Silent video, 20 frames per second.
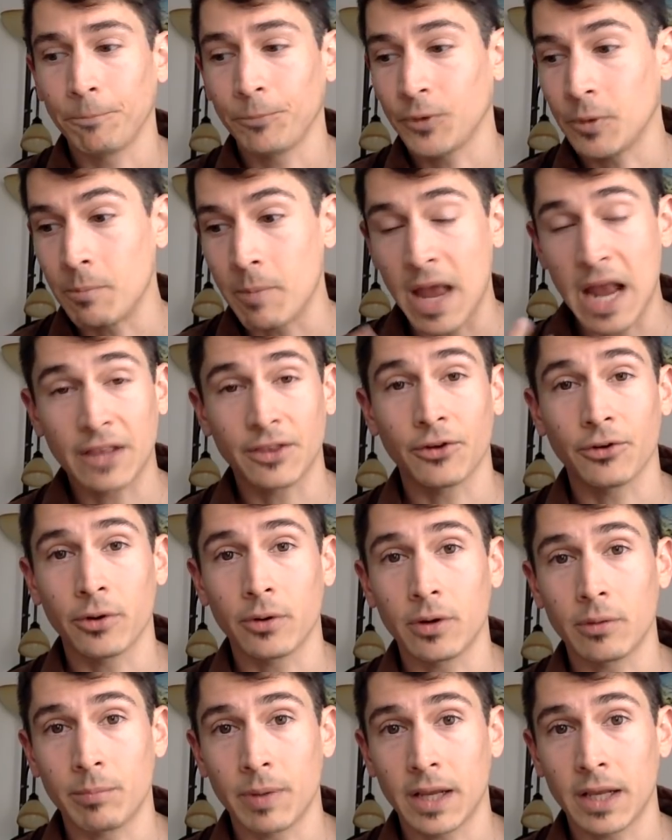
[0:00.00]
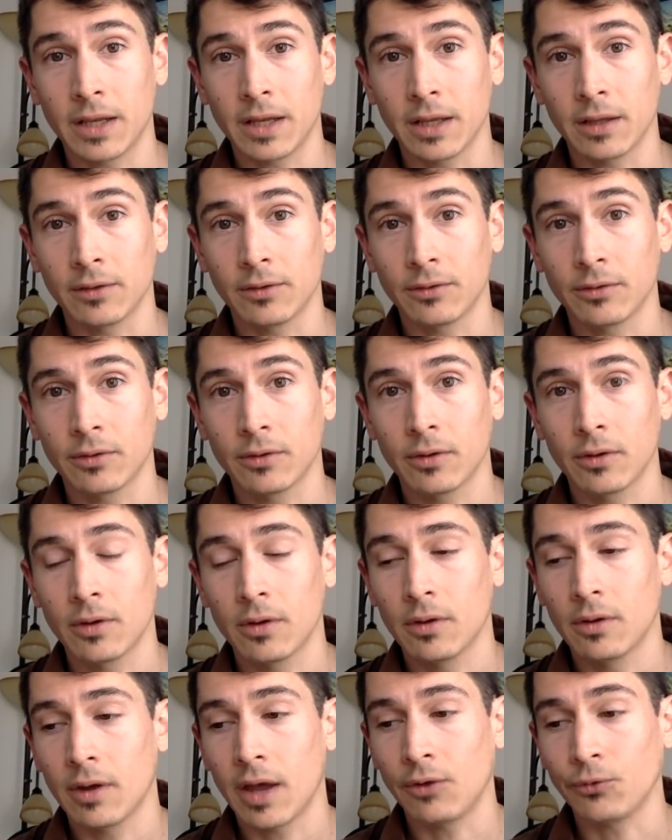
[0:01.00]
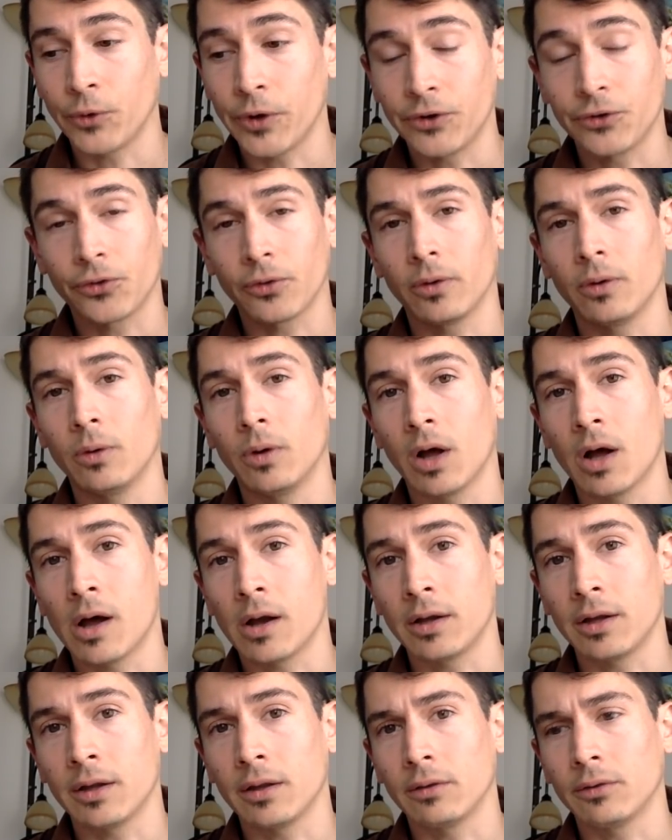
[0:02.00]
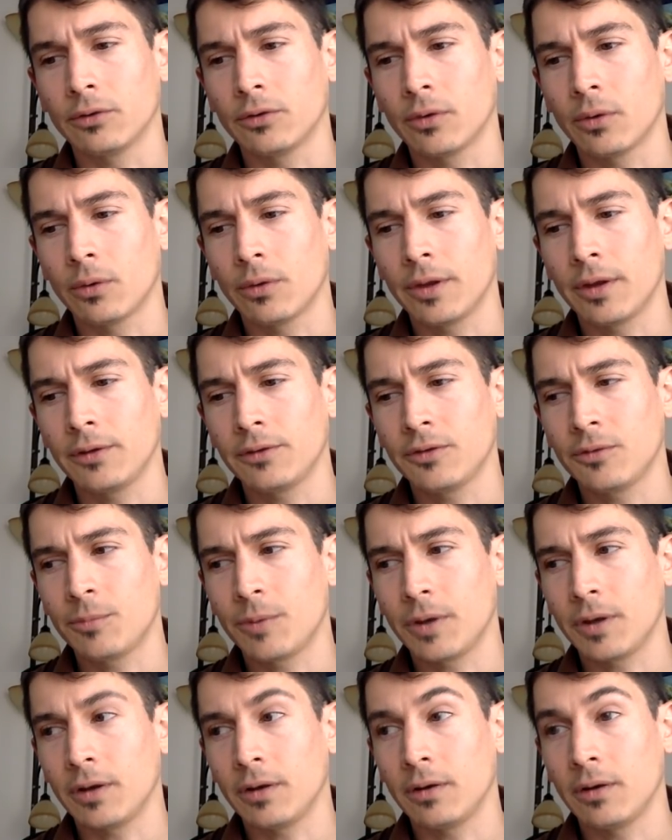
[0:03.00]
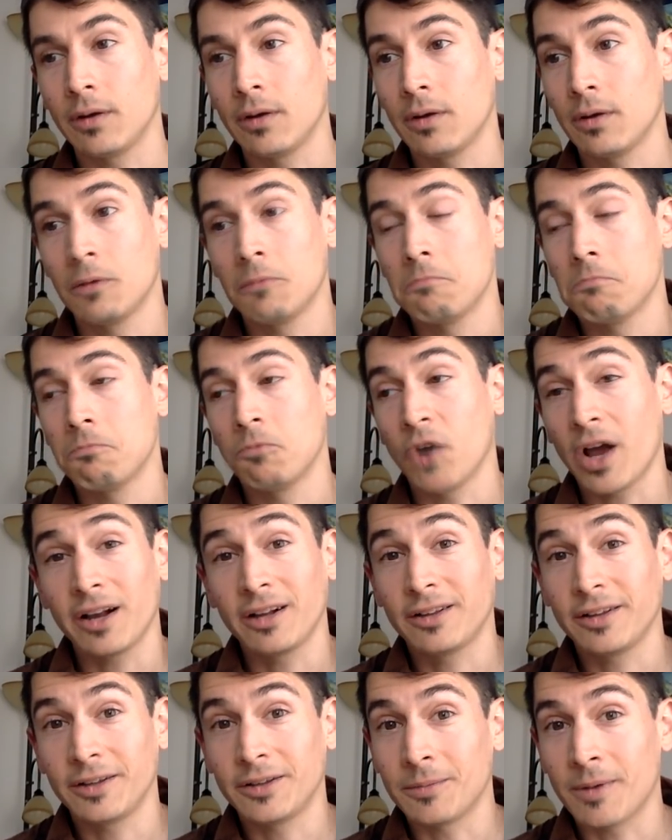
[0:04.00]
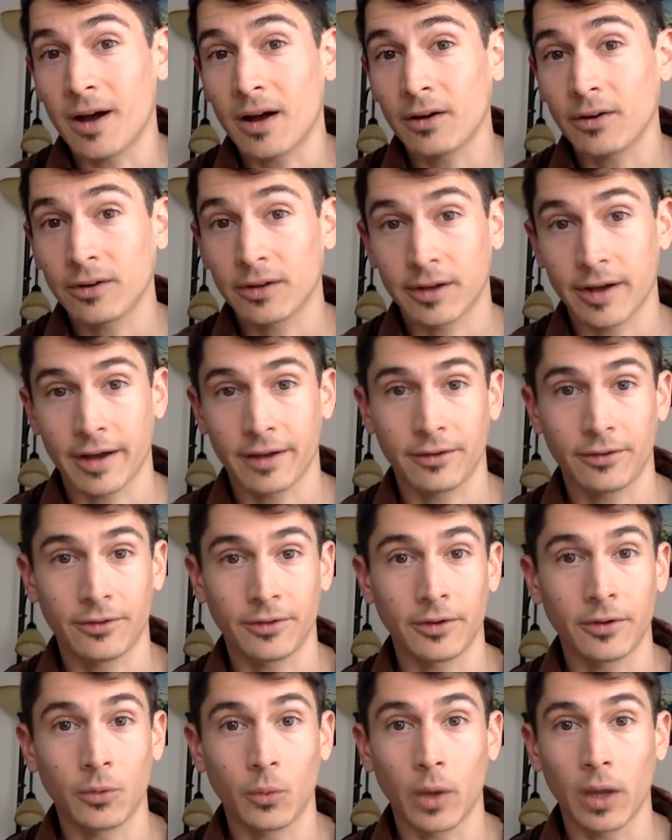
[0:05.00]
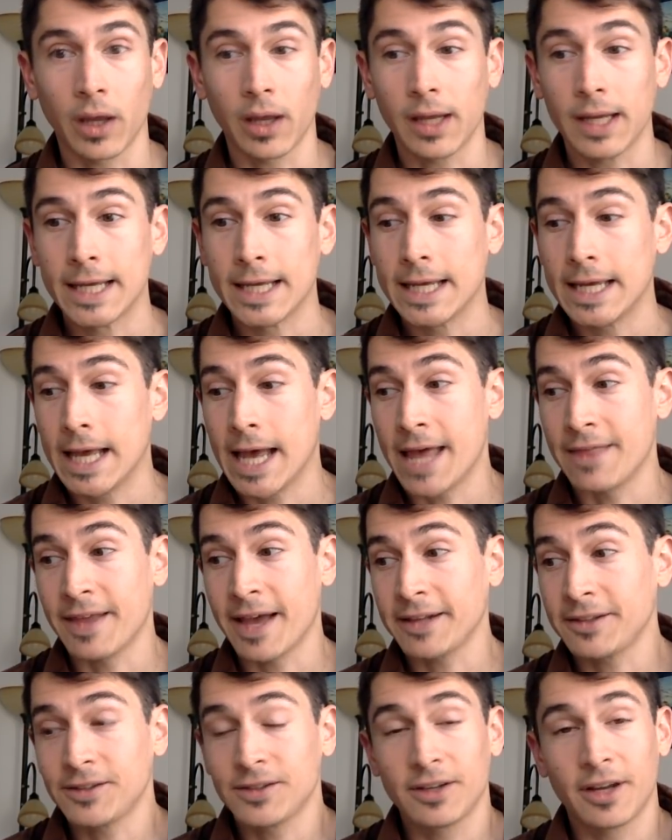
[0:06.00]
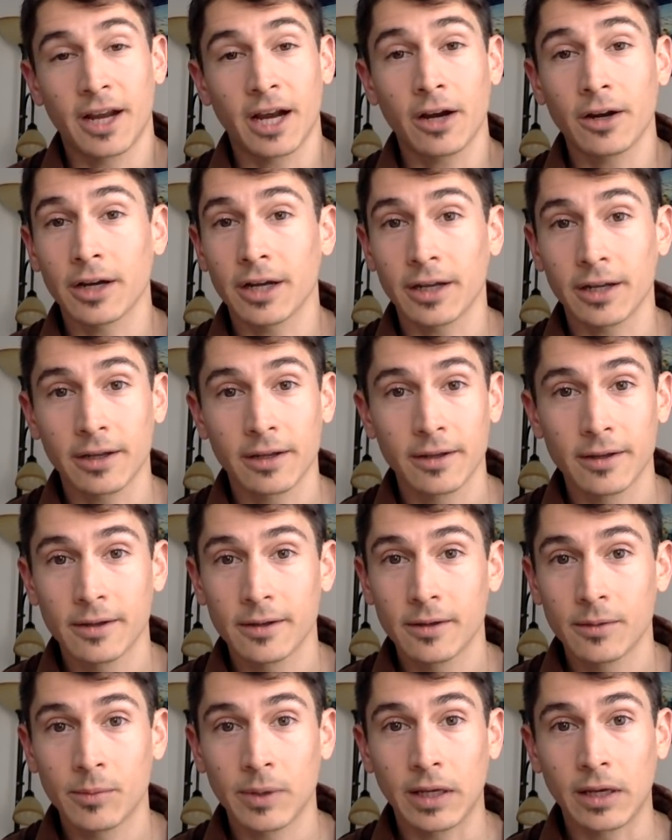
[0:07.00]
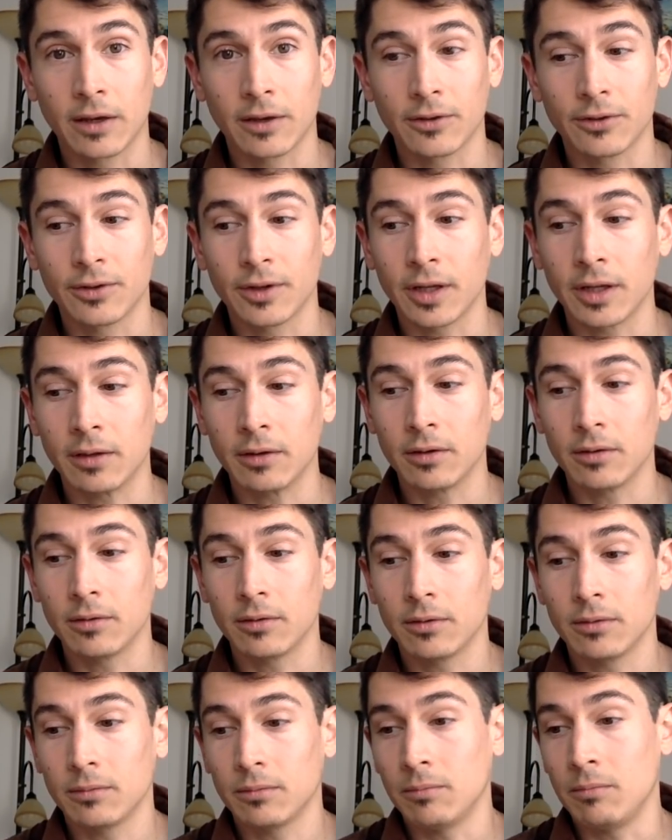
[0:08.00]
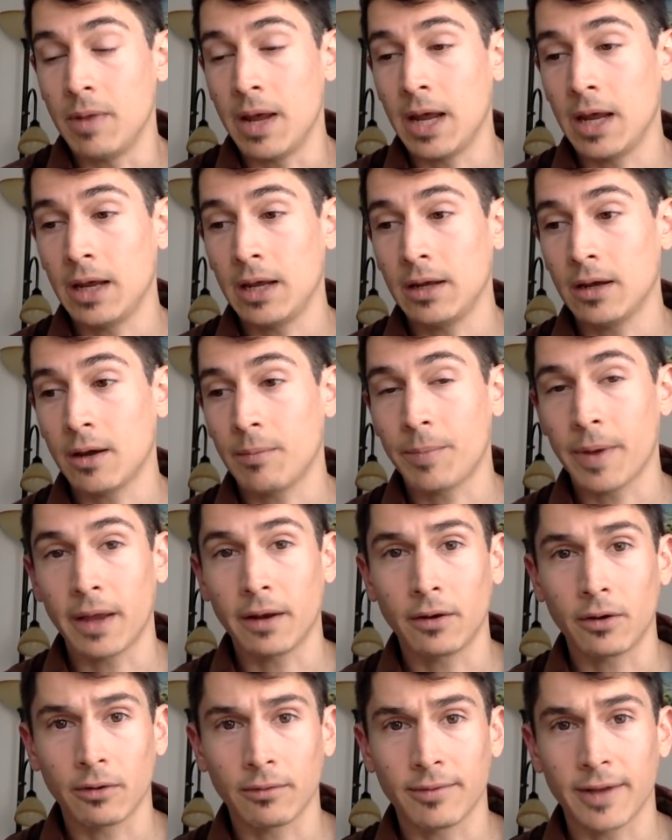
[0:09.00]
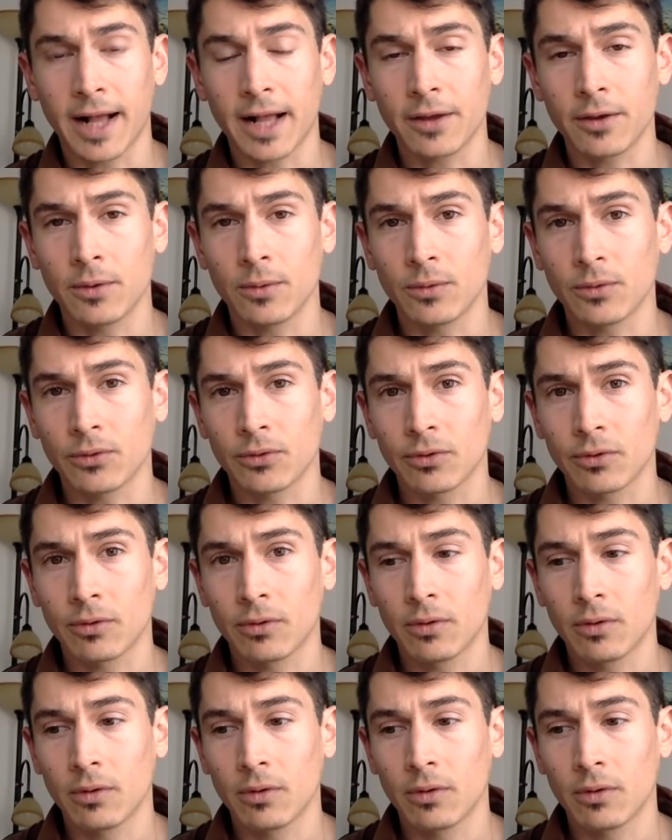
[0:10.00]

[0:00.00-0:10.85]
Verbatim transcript: to make their own opinions, and reach their own audience. So things have been radically democratized in a way, and that's scary because it may upend our values